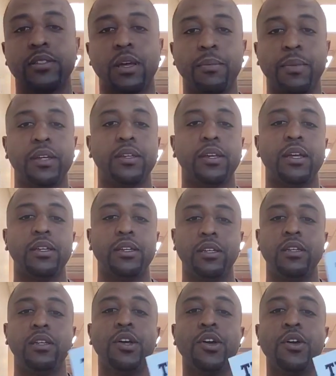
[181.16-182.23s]
That's
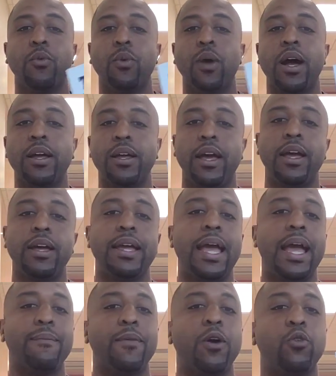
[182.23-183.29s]

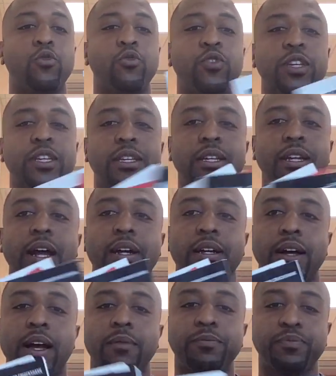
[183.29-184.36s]

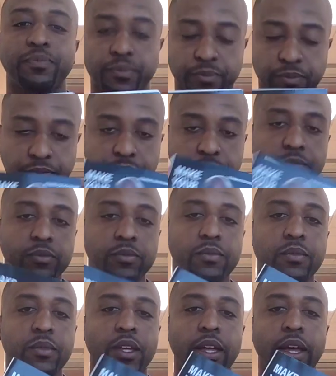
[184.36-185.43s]
makeyamove.com.
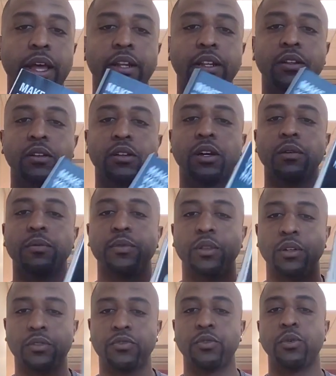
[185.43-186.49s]
And
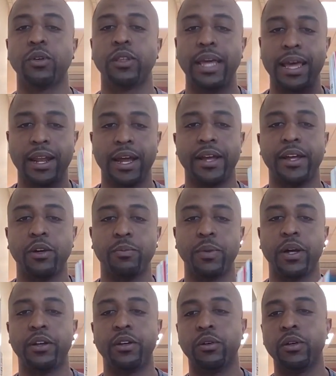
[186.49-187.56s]
look for the NIL
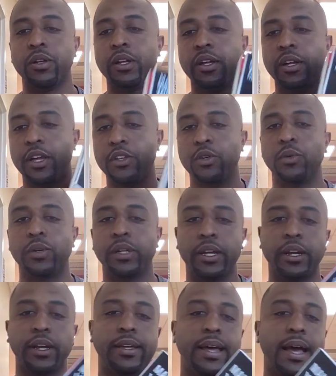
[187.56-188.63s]
bundle, and you'll
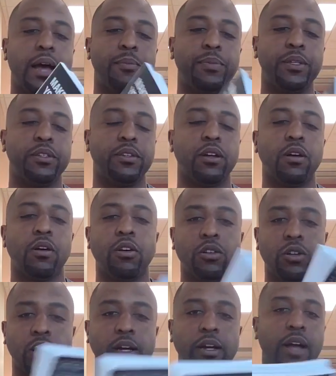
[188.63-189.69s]
get a copy
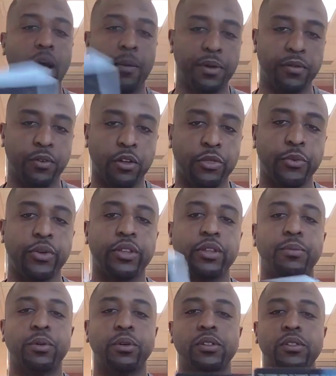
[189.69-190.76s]
of all three of
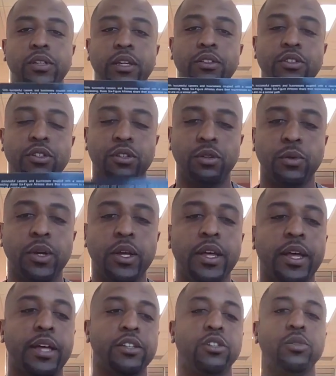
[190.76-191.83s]
the books sent to you
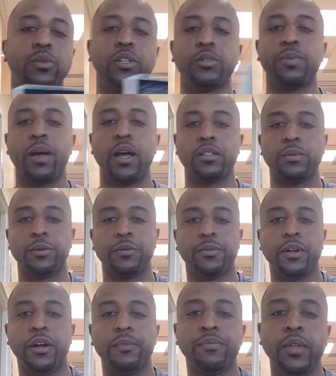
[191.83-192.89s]
as soon as possible.
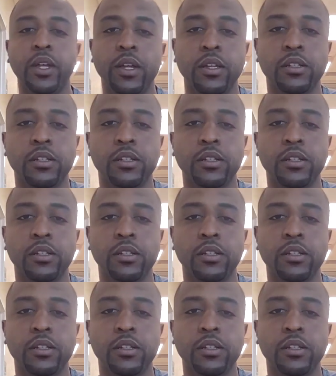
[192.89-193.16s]
All right.